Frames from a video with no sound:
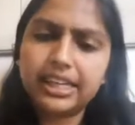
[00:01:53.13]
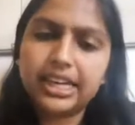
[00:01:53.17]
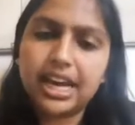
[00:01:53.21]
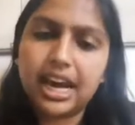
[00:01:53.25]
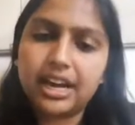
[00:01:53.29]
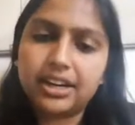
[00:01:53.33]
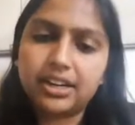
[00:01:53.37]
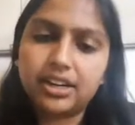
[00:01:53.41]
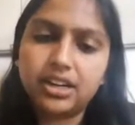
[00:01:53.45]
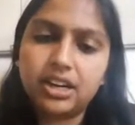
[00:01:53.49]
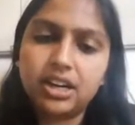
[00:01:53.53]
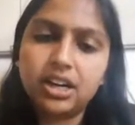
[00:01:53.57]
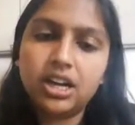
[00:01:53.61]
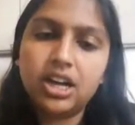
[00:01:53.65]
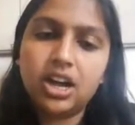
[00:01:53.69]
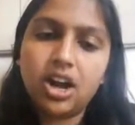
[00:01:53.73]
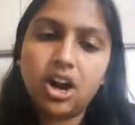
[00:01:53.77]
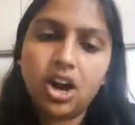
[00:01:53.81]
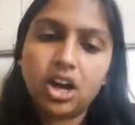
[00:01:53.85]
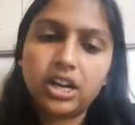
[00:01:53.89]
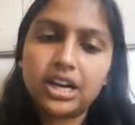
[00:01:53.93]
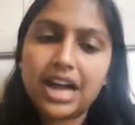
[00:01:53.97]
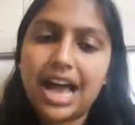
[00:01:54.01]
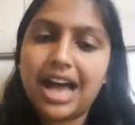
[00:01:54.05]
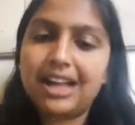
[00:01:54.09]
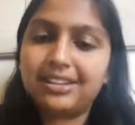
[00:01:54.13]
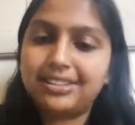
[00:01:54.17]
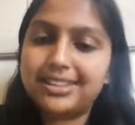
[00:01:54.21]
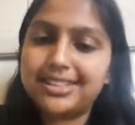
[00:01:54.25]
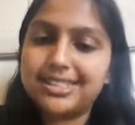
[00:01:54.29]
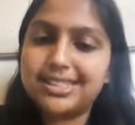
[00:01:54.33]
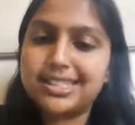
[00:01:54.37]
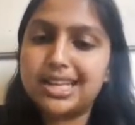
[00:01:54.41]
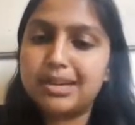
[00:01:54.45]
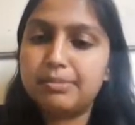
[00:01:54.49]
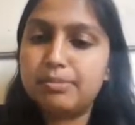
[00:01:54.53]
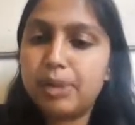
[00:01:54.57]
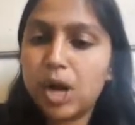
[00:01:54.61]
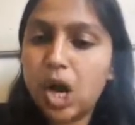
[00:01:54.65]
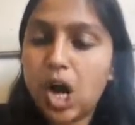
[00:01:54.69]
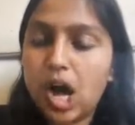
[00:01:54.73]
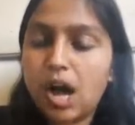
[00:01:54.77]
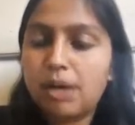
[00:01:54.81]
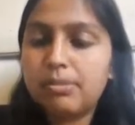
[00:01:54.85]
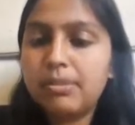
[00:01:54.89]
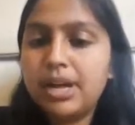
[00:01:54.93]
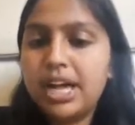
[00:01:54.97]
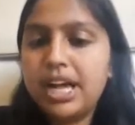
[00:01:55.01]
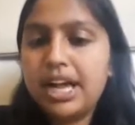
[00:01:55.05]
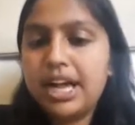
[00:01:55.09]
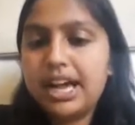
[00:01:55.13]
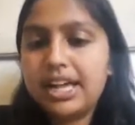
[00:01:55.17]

higher on Alice than Bob,